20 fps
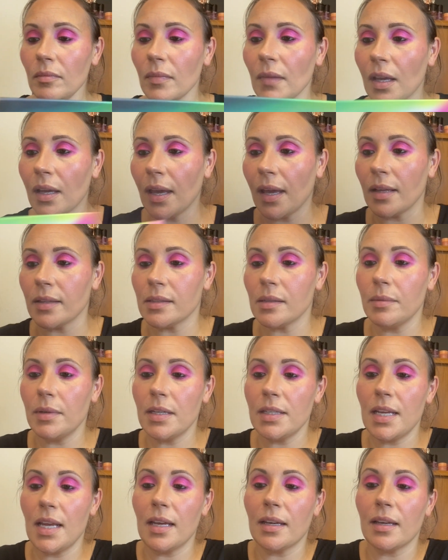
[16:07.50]
Okay, so I'm going
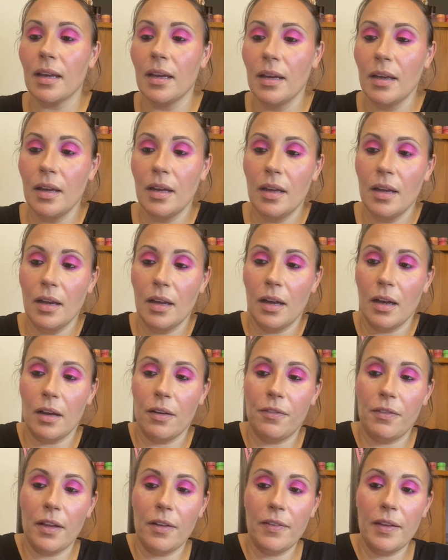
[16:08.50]
to take a
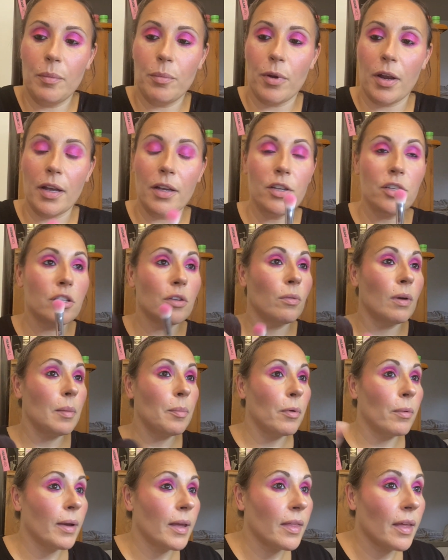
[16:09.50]
fluffy brush, wipe
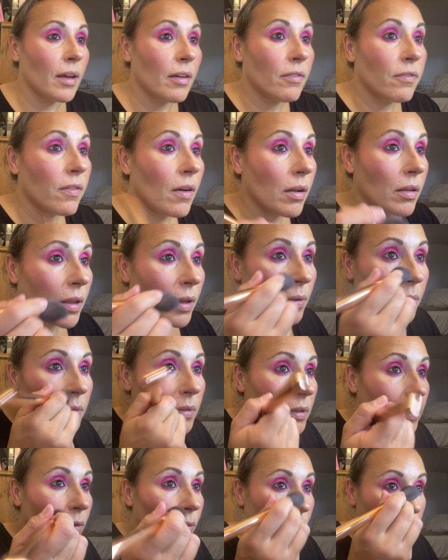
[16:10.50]
away that fallout,
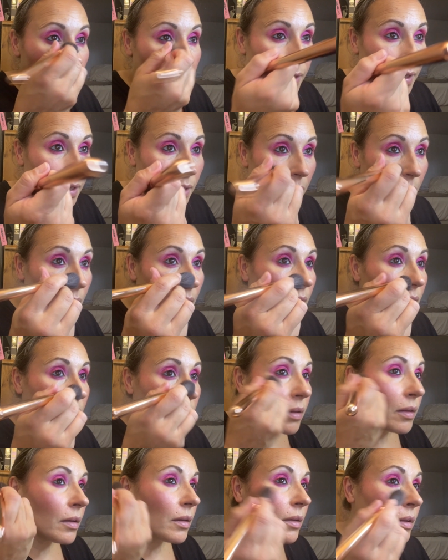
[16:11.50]
and hopefully
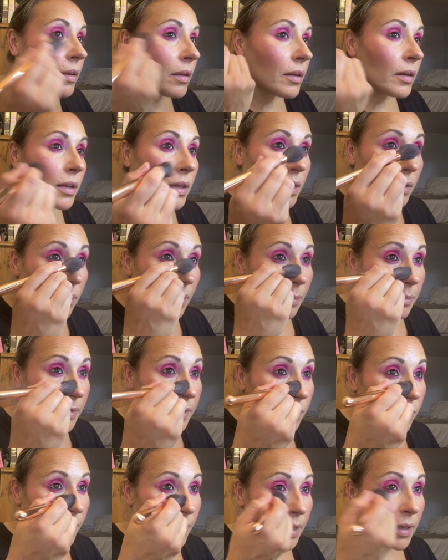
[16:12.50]
it wipes
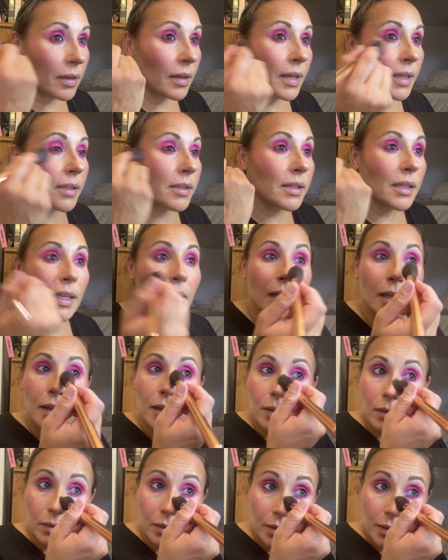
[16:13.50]
away nicely and I
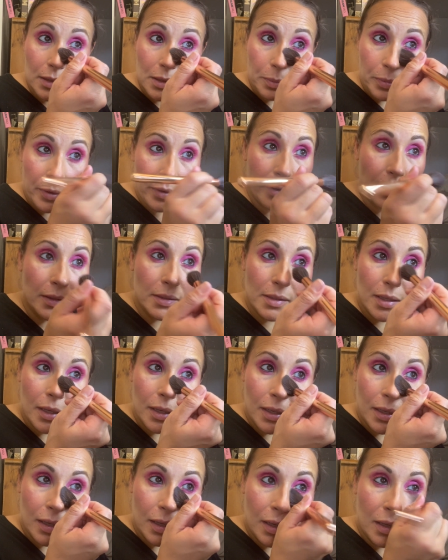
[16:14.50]
don't experience
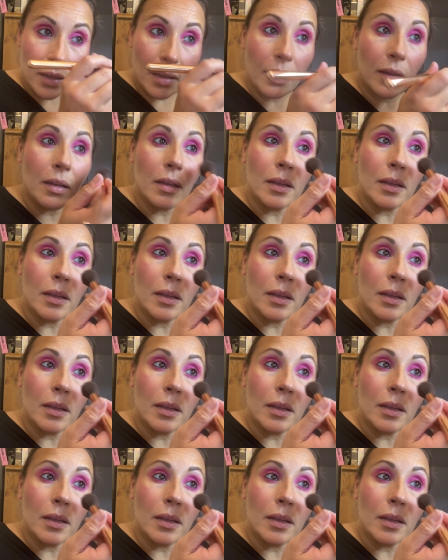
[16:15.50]
any